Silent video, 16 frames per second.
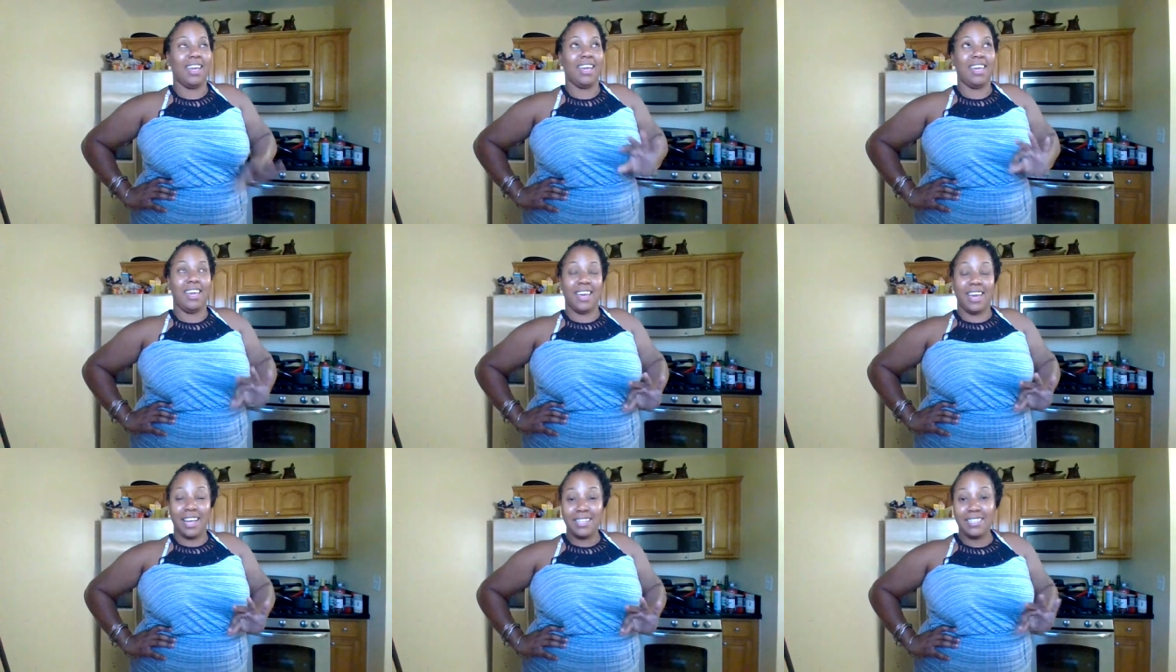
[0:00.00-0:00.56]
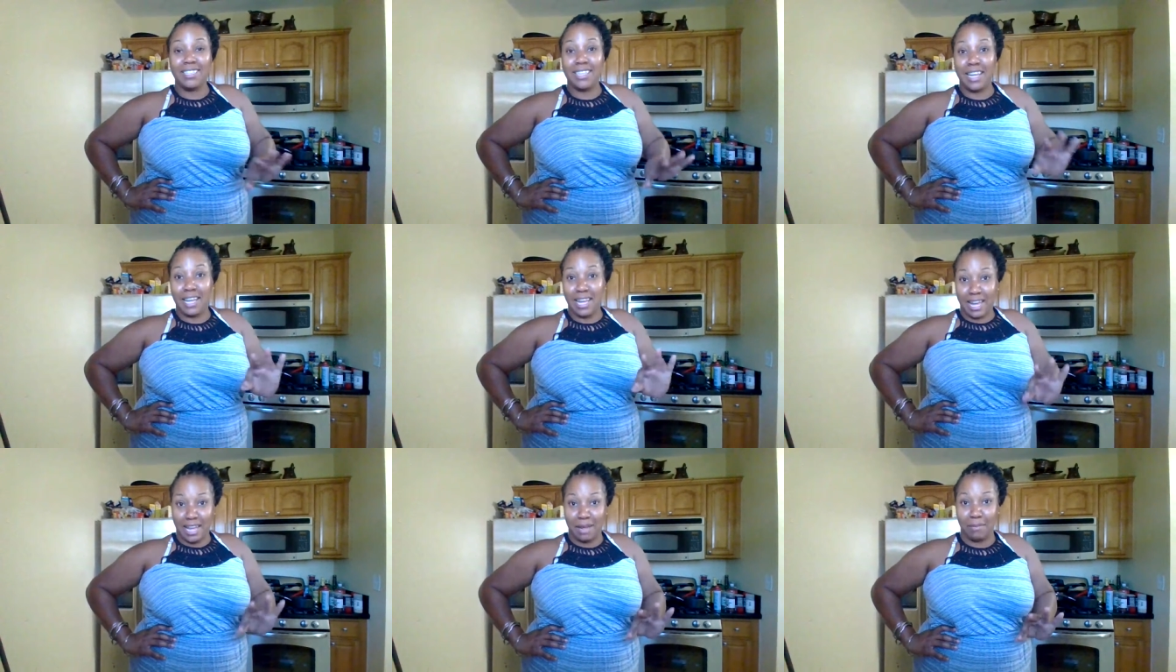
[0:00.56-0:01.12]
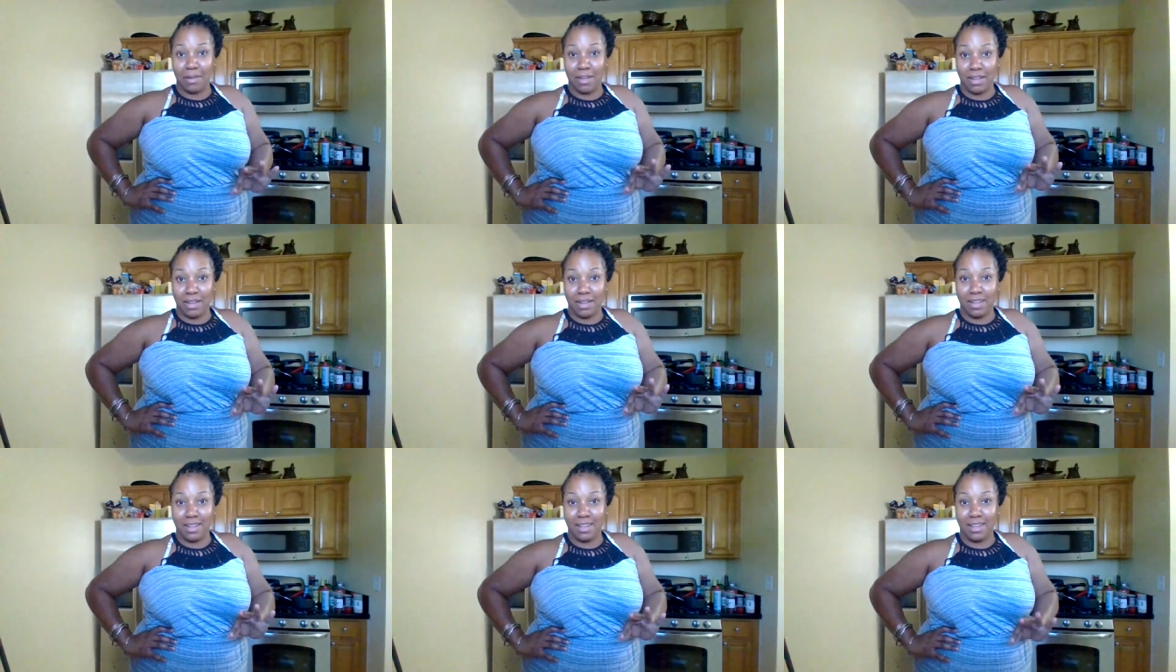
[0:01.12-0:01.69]
Y él se llama,
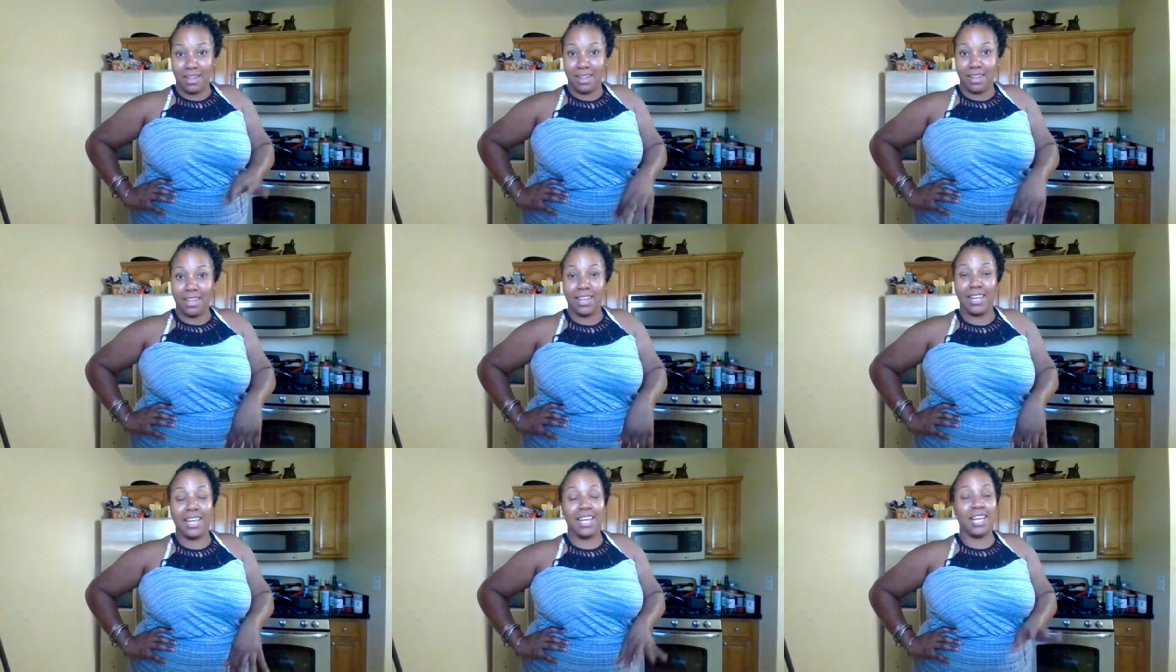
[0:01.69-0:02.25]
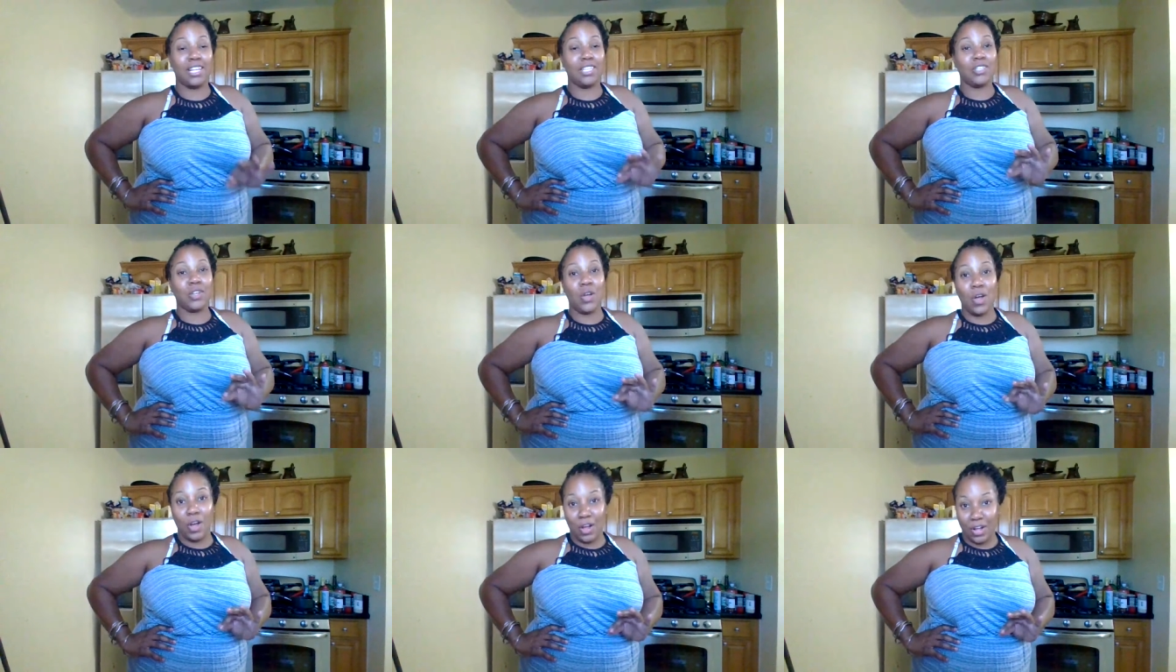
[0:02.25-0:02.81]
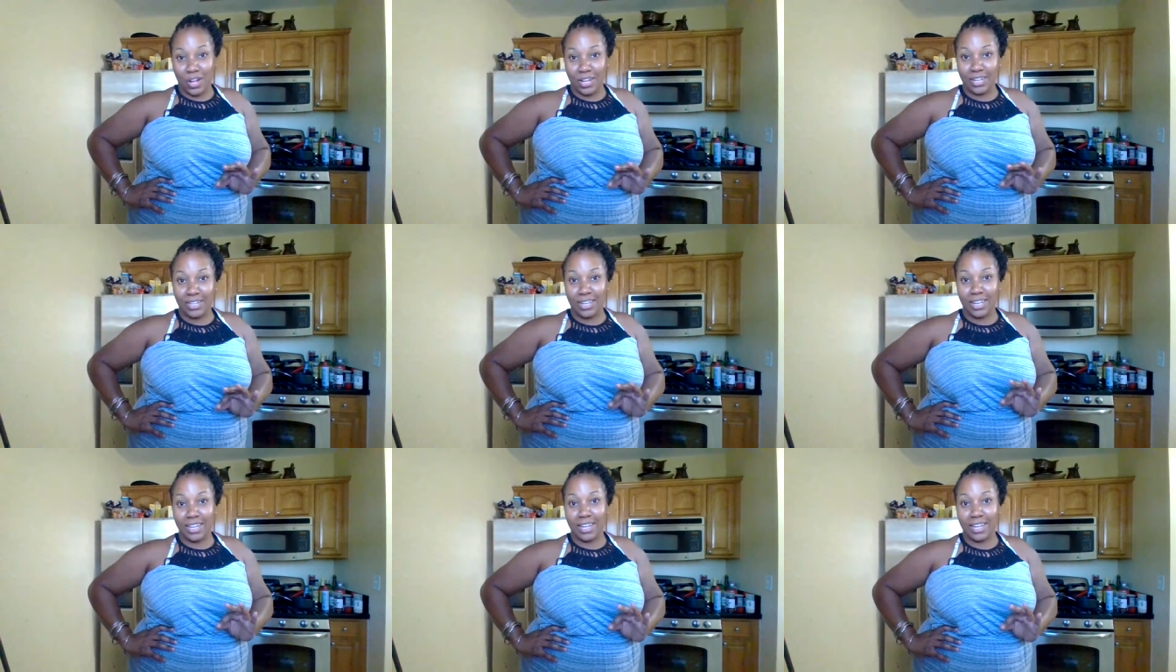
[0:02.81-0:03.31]
he is called